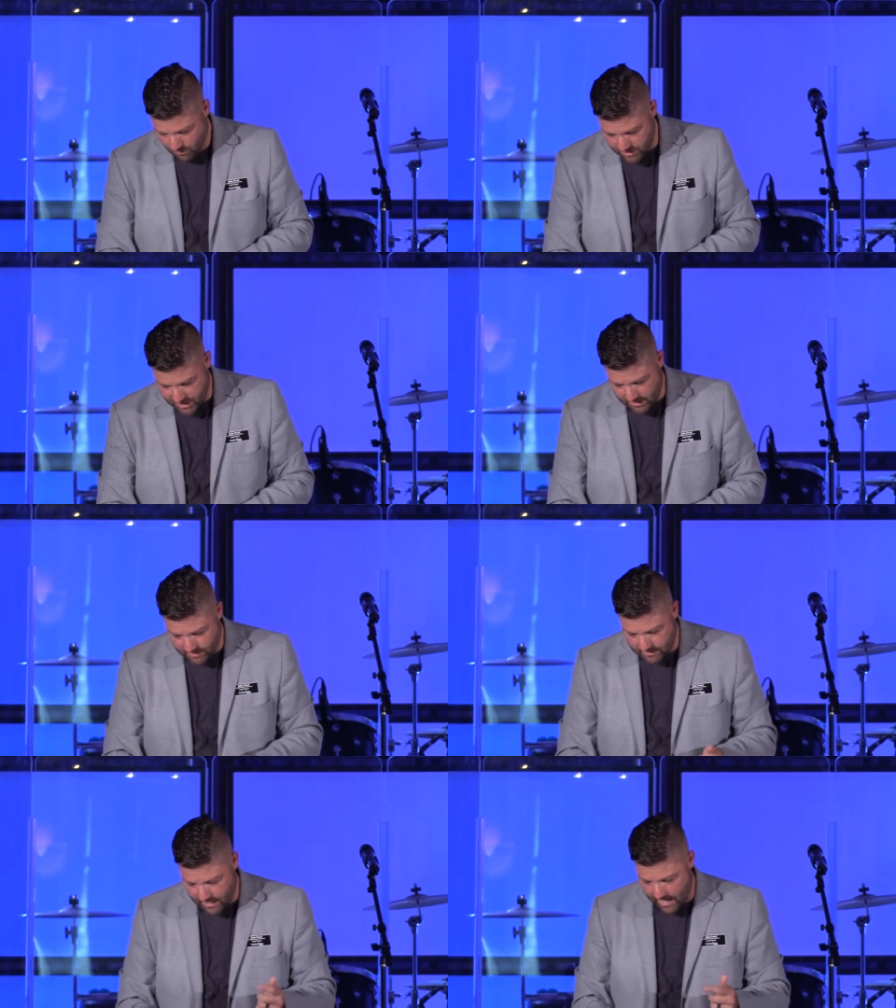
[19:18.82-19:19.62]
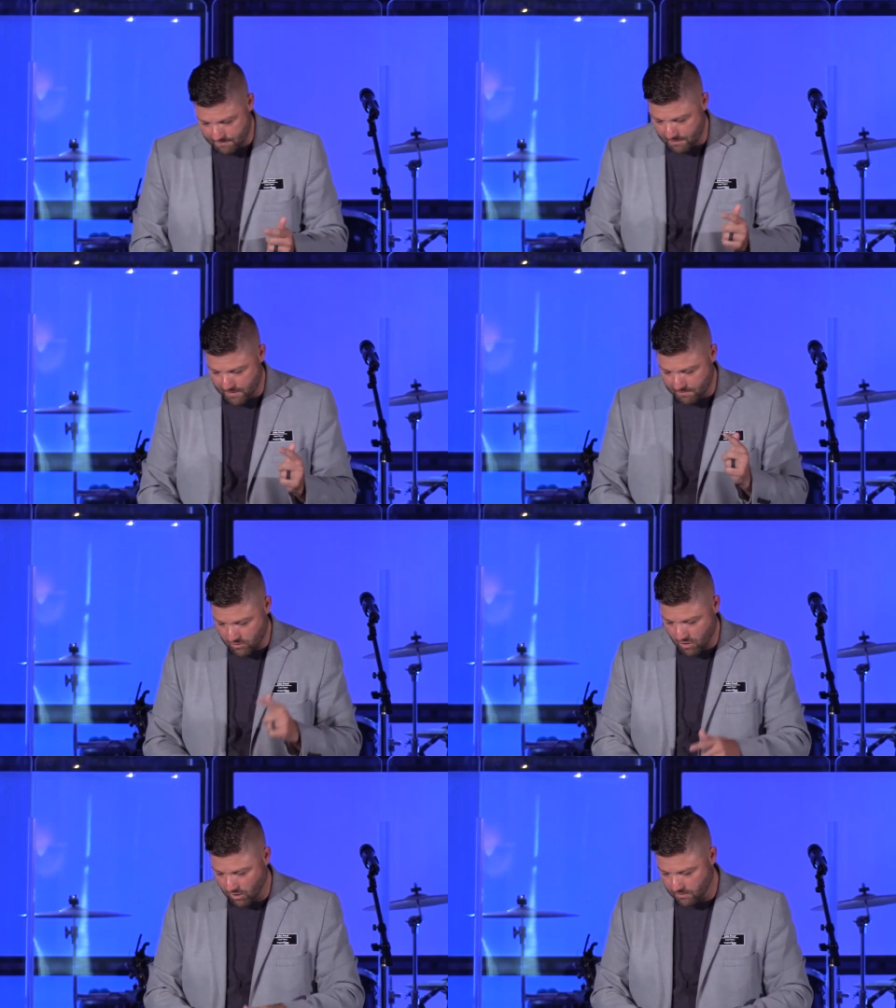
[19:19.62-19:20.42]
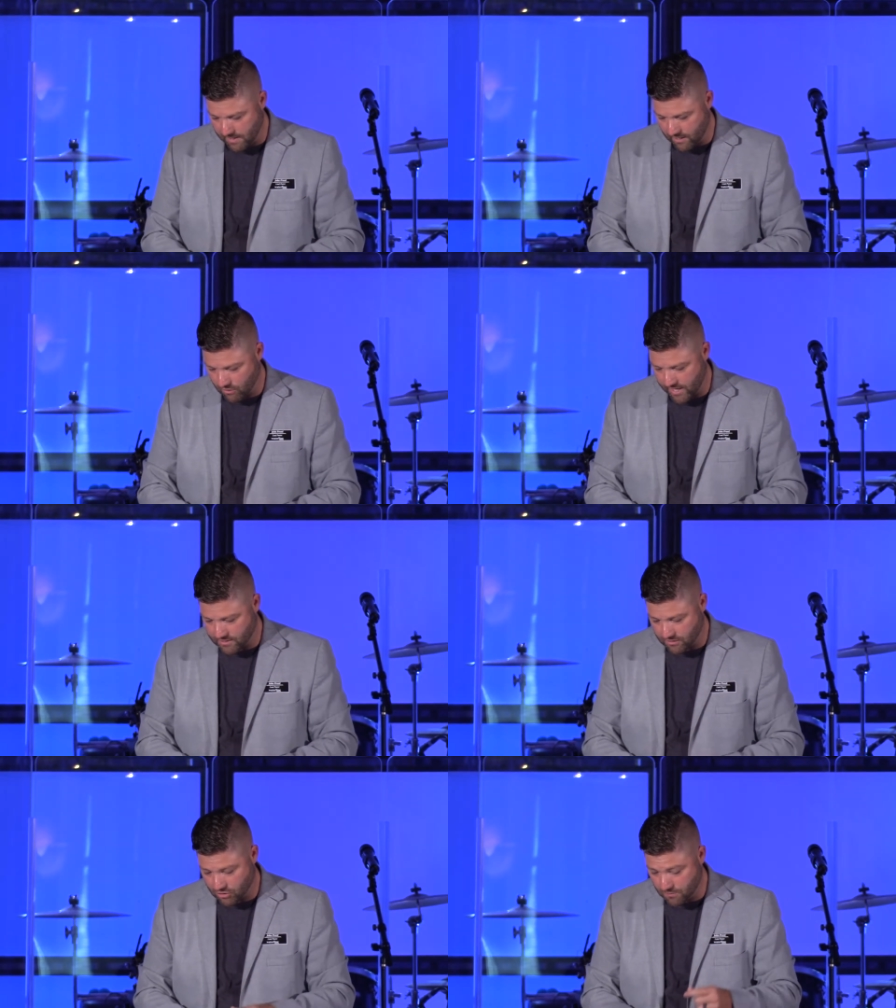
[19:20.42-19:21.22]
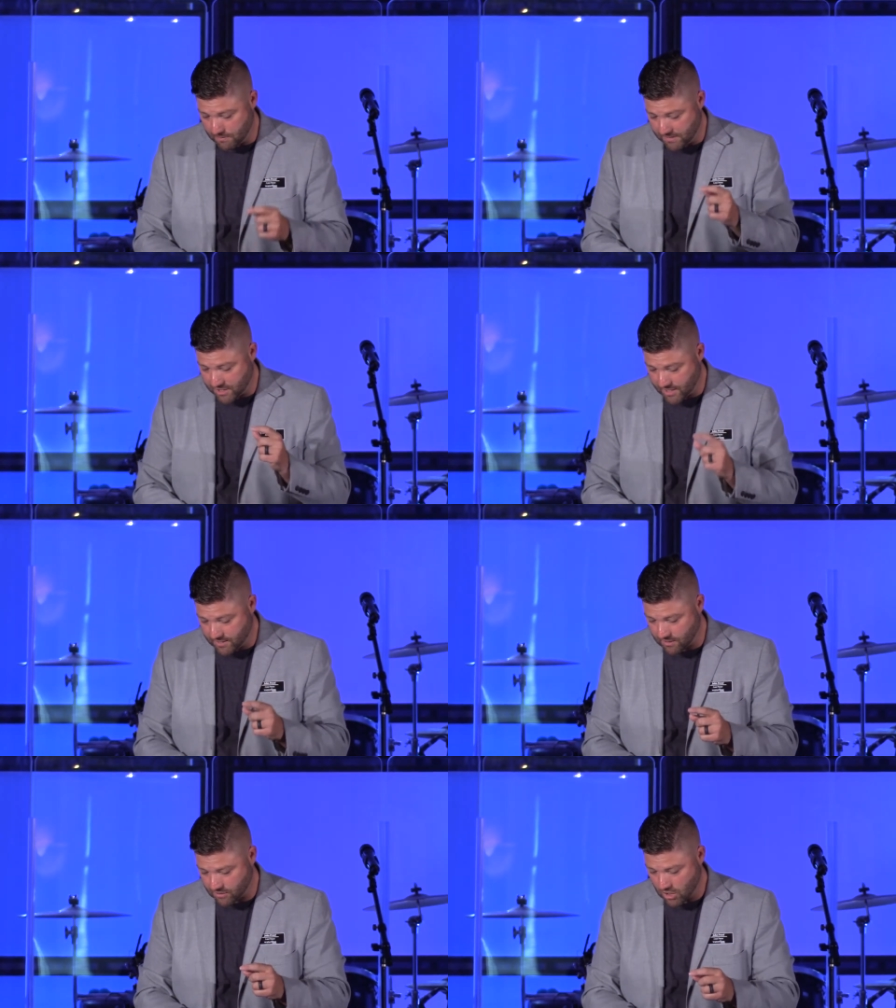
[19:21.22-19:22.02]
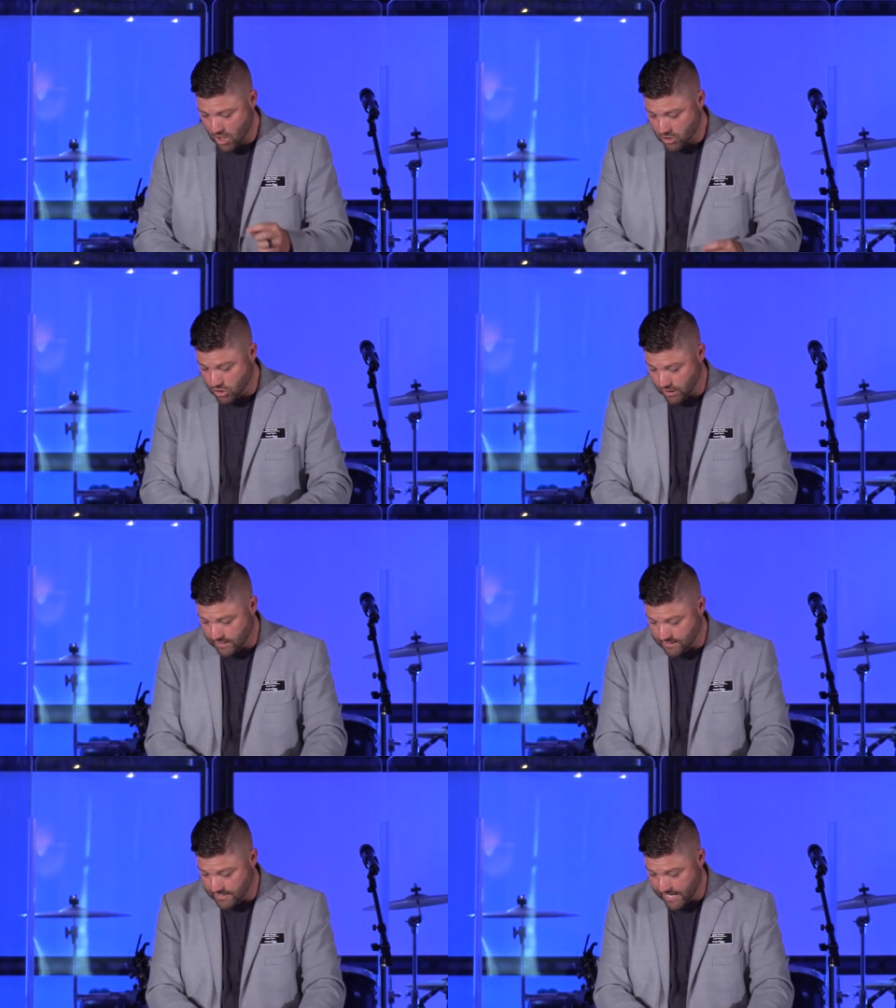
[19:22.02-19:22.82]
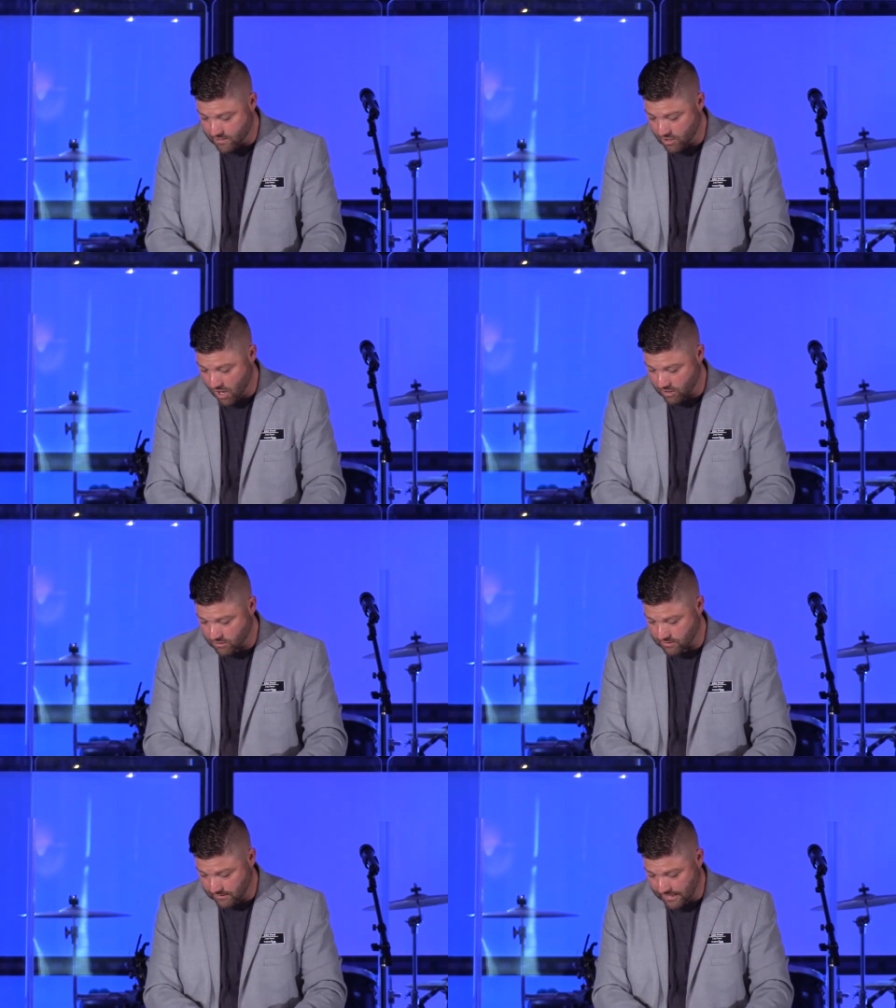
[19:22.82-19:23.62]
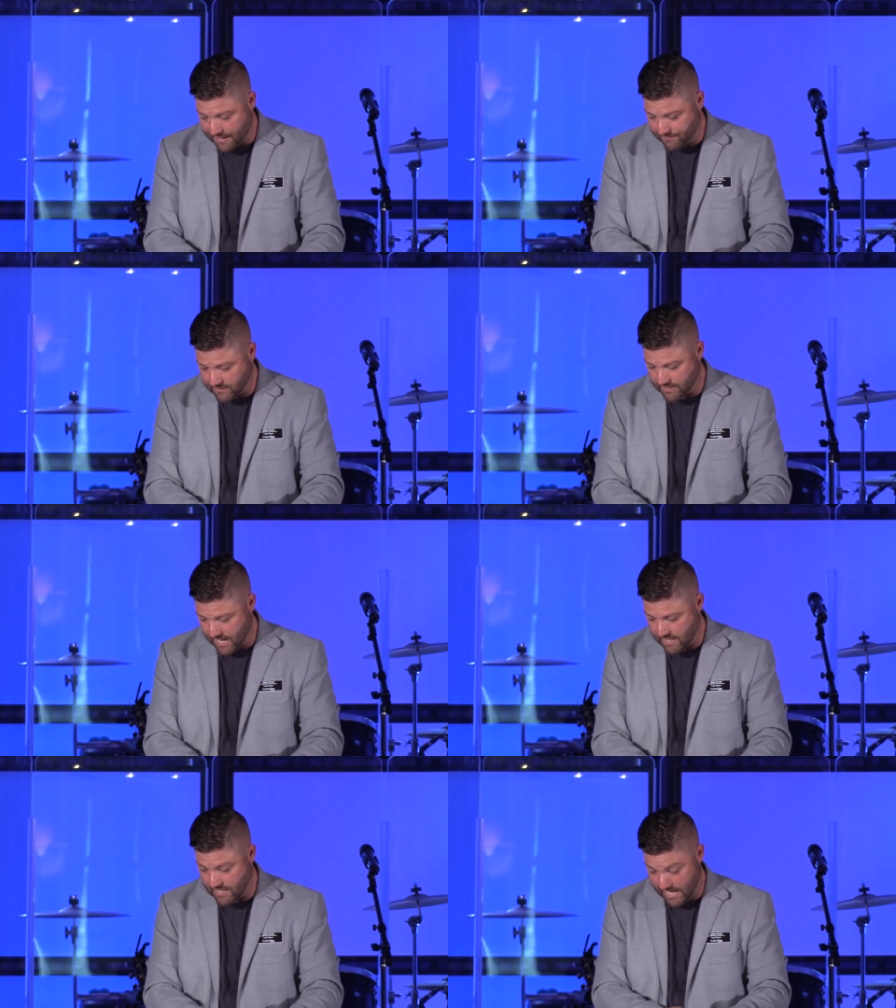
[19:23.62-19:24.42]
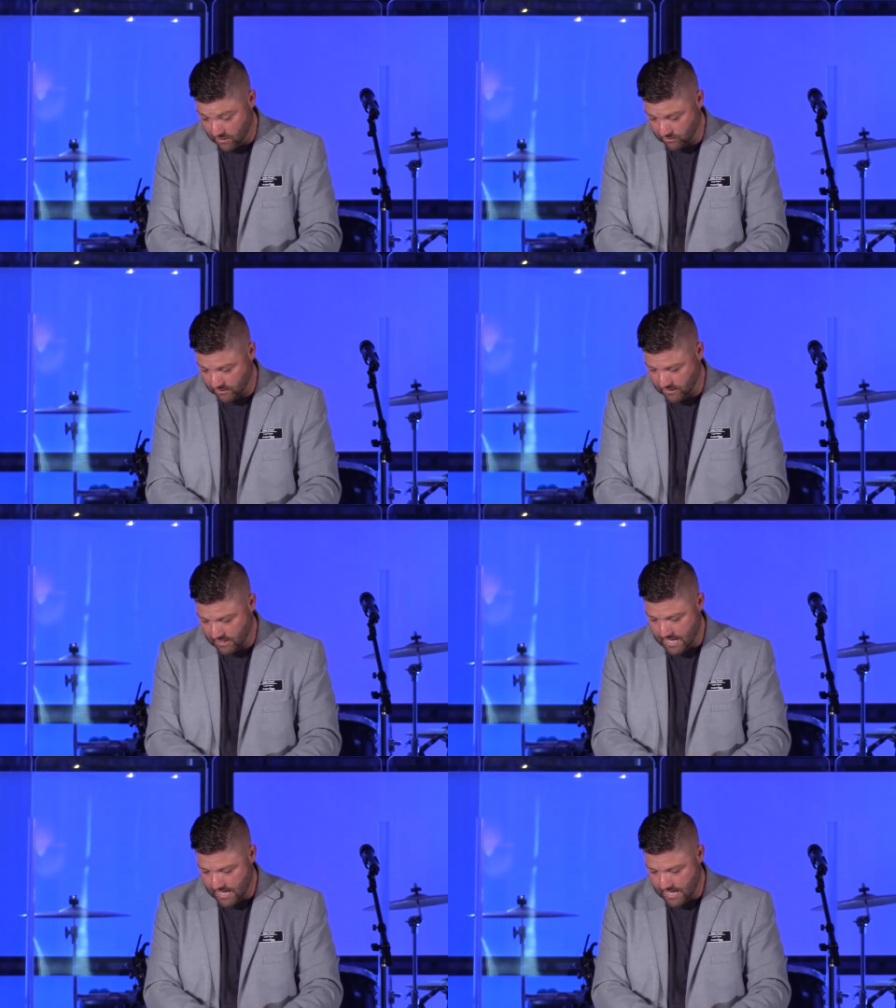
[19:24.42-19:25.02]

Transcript: When Jesus came, the people called the man crazy and stupid, but Jesus took his dead daughter's lifeless hand and held it.